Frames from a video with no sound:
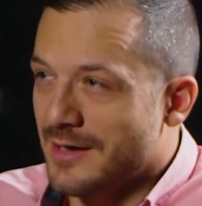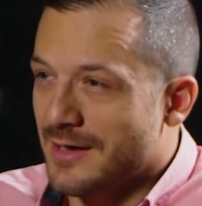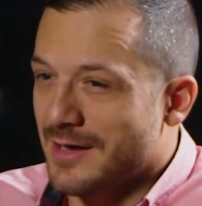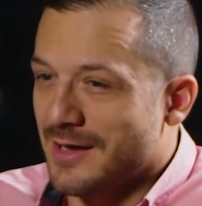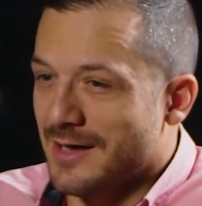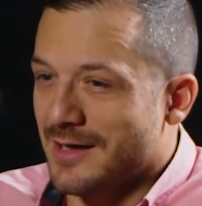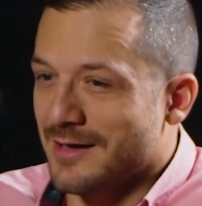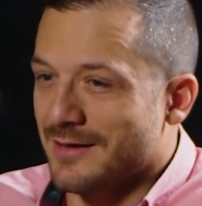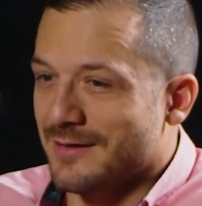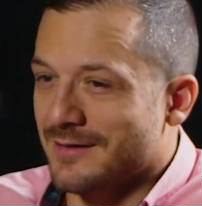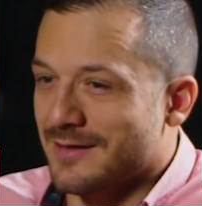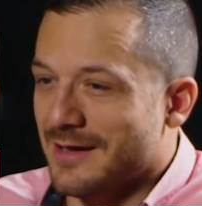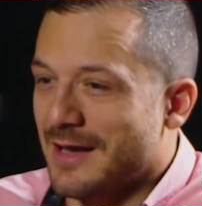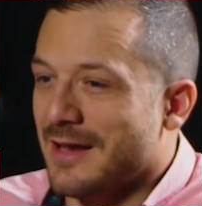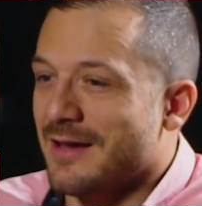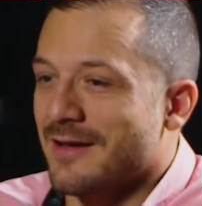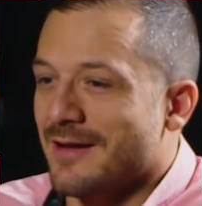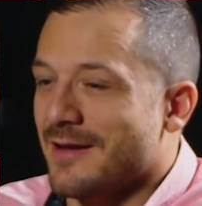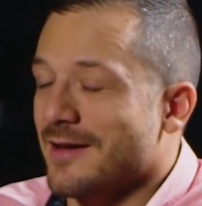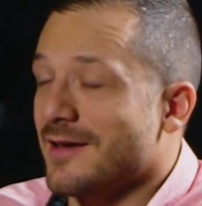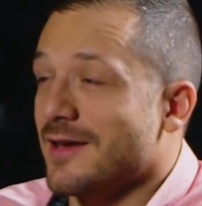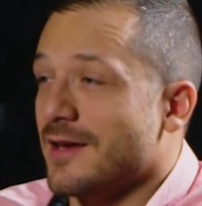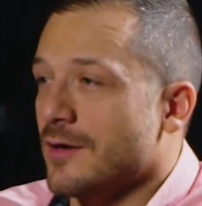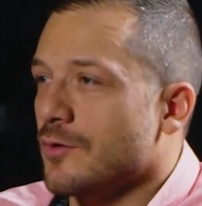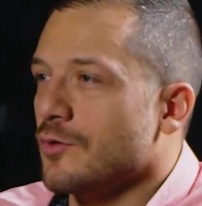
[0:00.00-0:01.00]
And
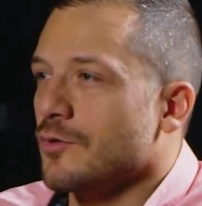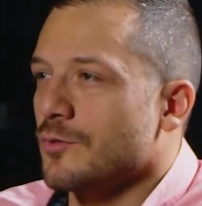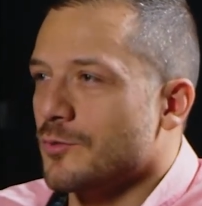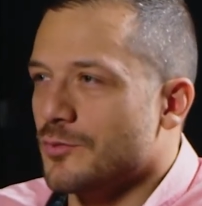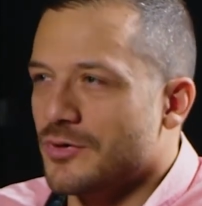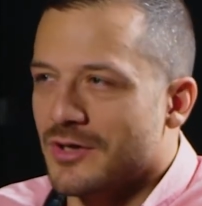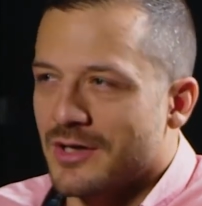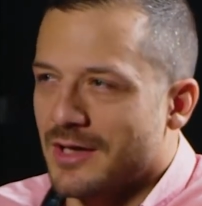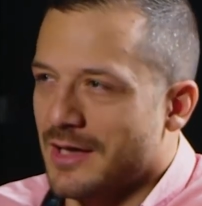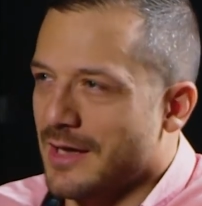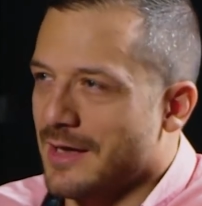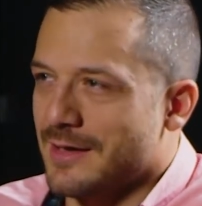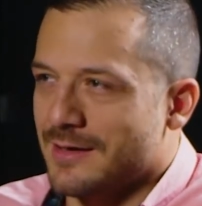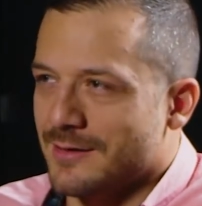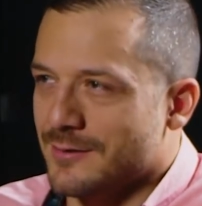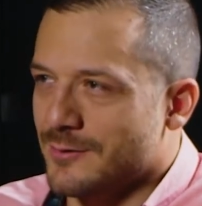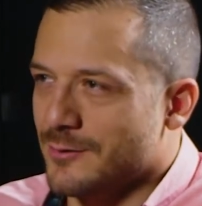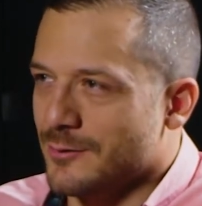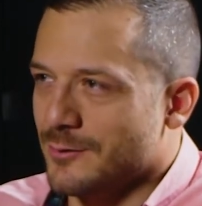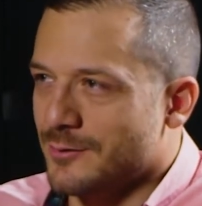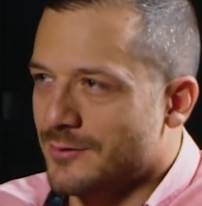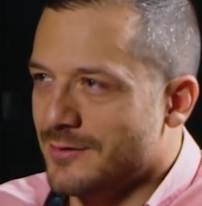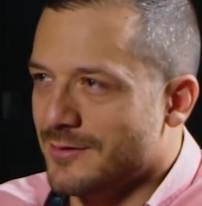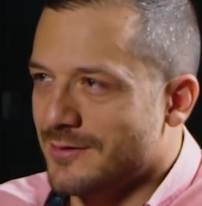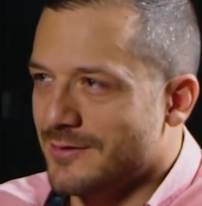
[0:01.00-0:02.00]
AI cannot bring
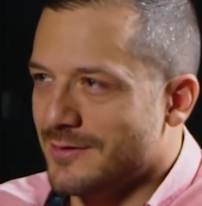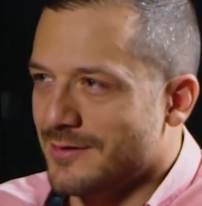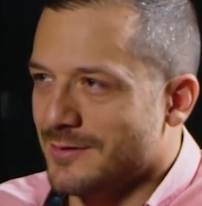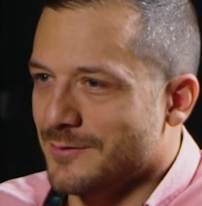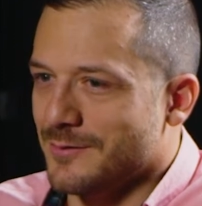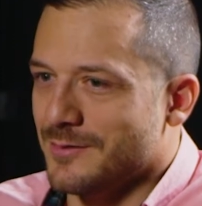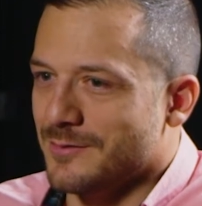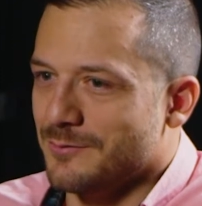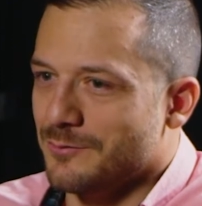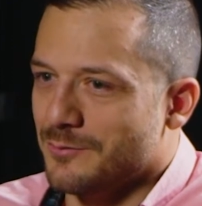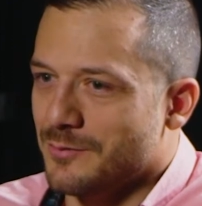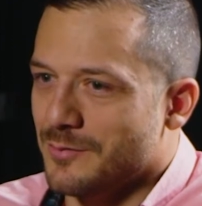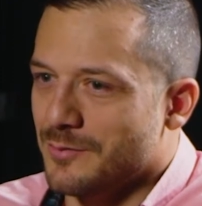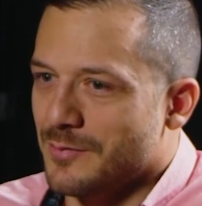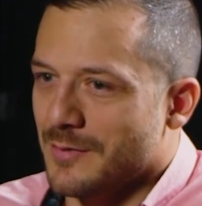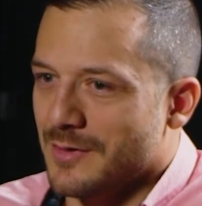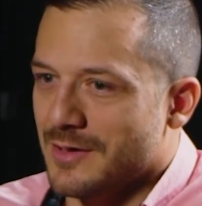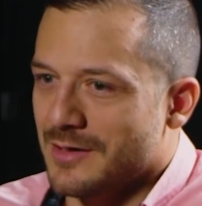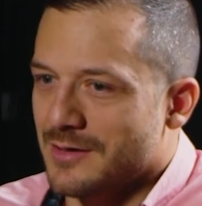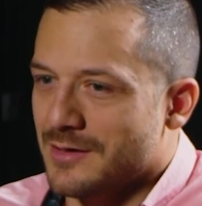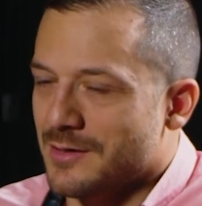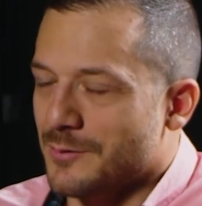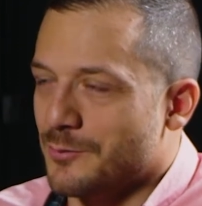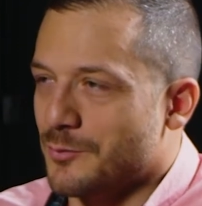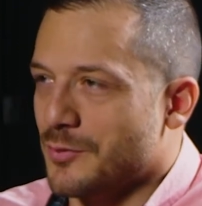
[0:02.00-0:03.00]
attitude. I mean,
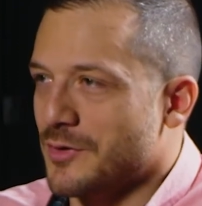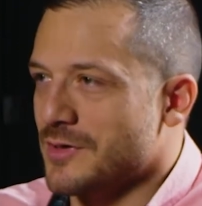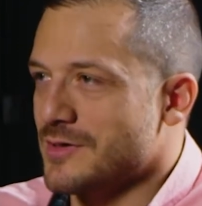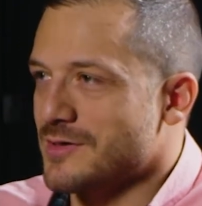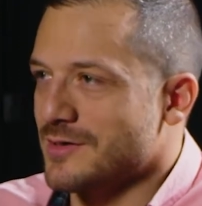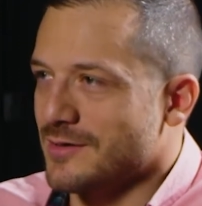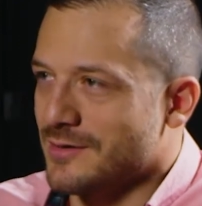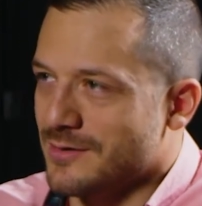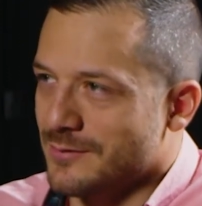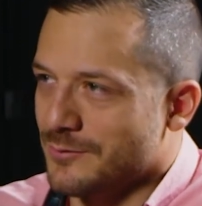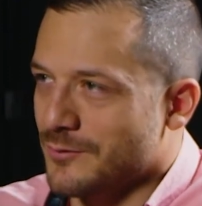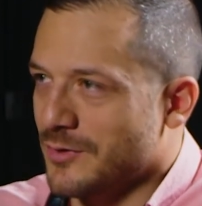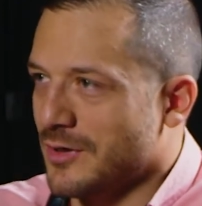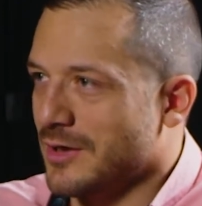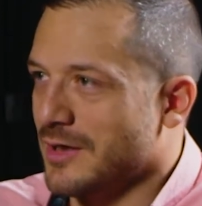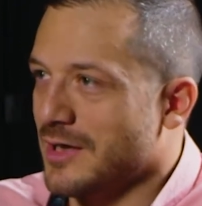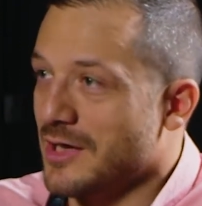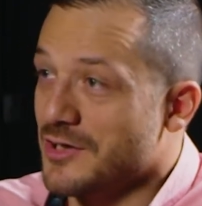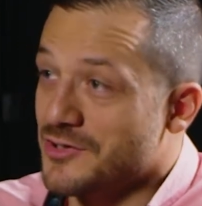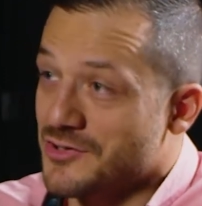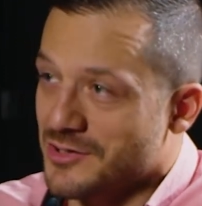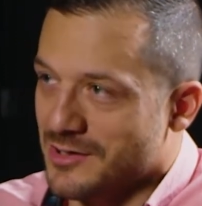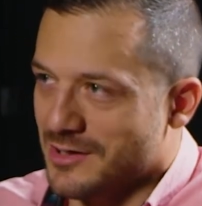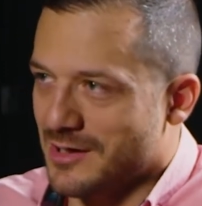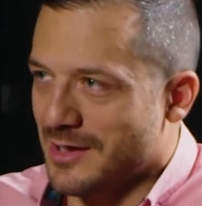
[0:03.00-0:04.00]
interperson
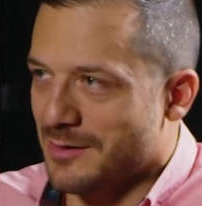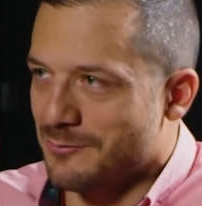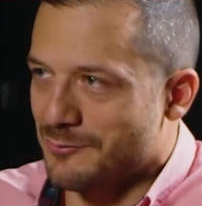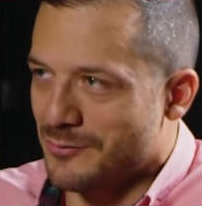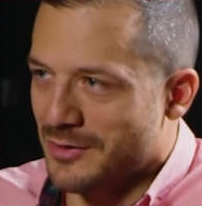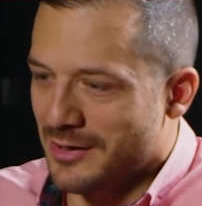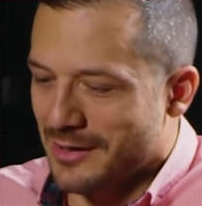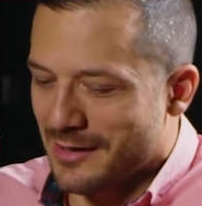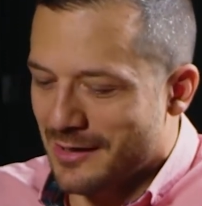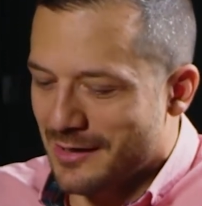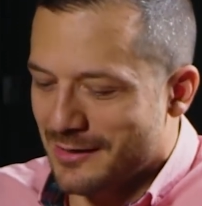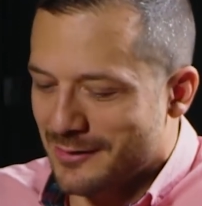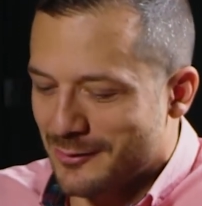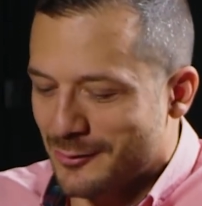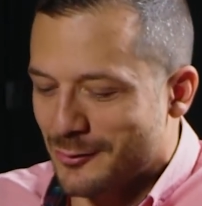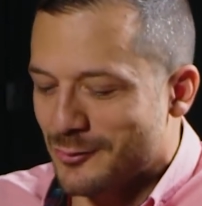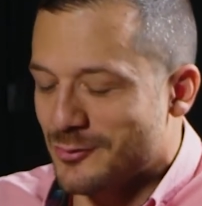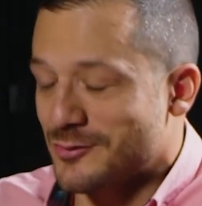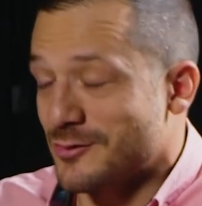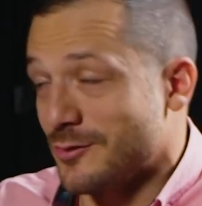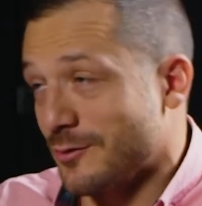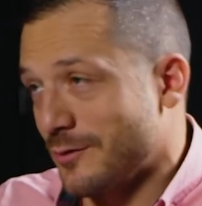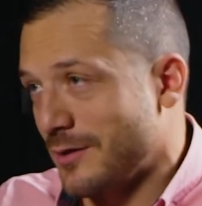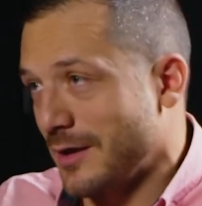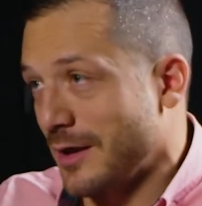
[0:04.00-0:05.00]
communication can bring
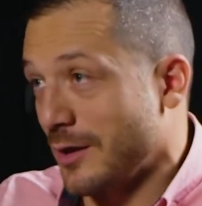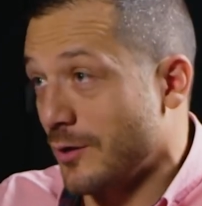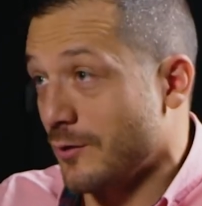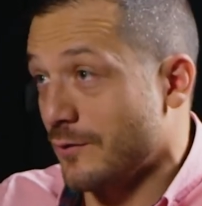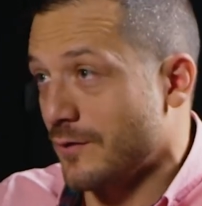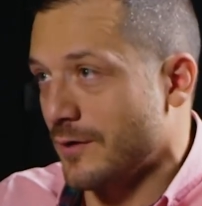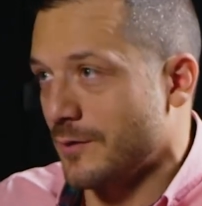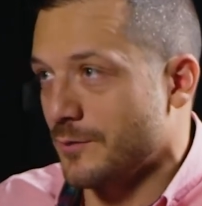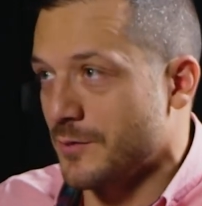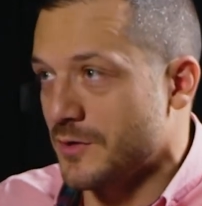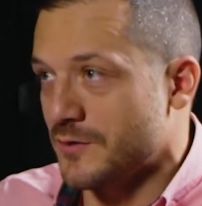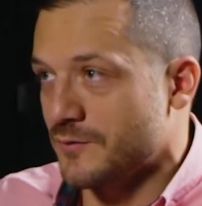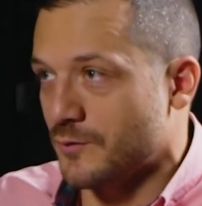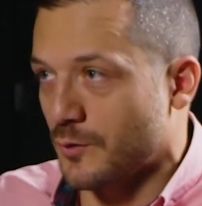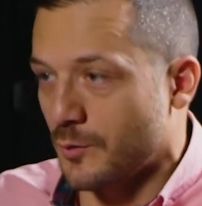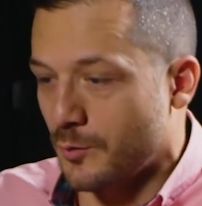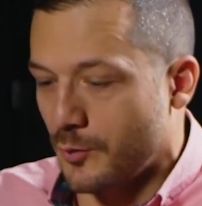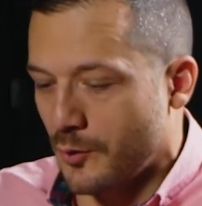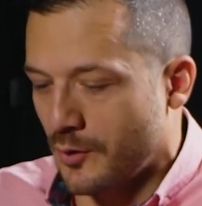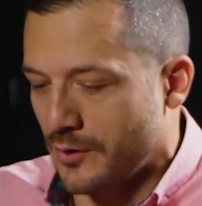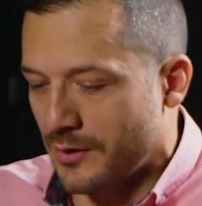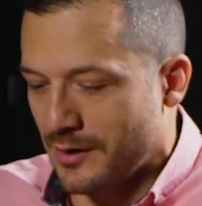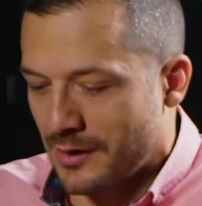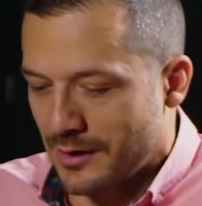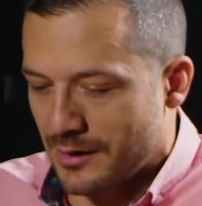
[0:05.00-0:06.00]
attitude. So thank you very much for
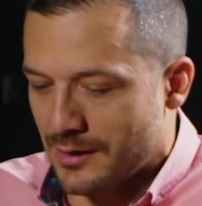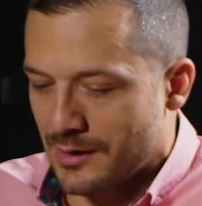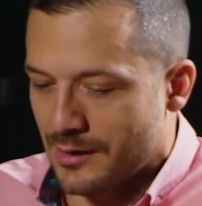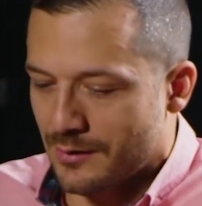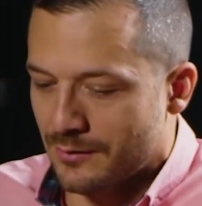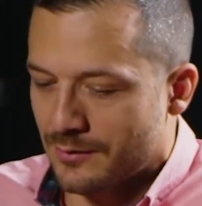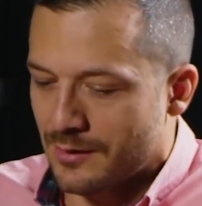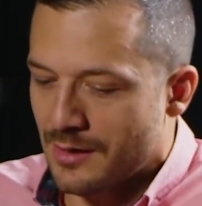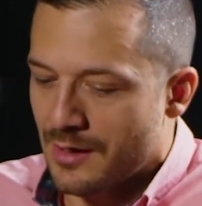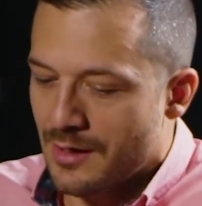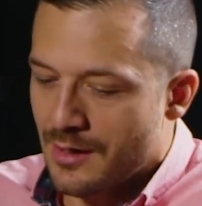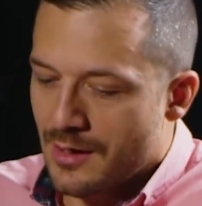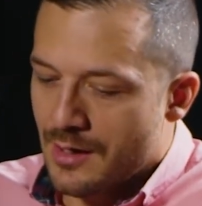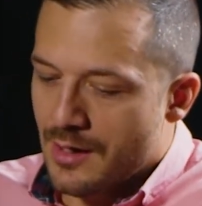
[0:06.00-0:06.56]
pointing it out.